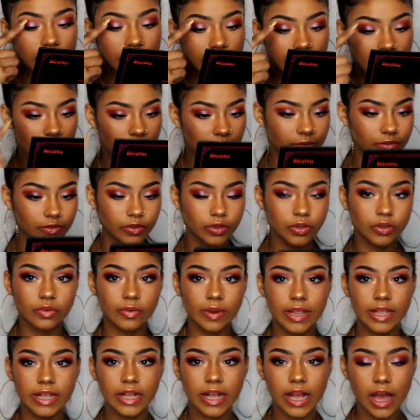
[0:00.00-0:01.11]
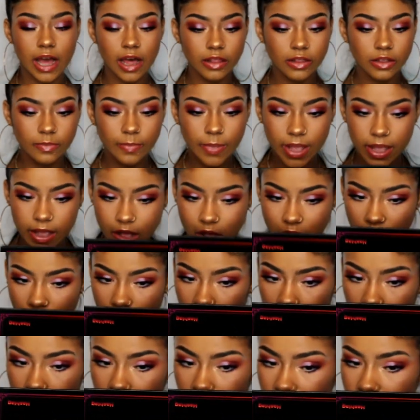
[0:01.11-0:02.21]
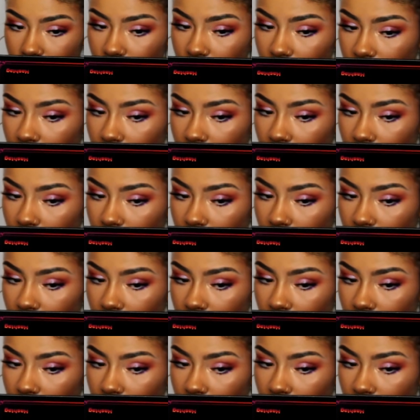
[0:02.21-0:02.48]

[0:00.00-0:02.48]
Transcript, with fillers: It has great color payoff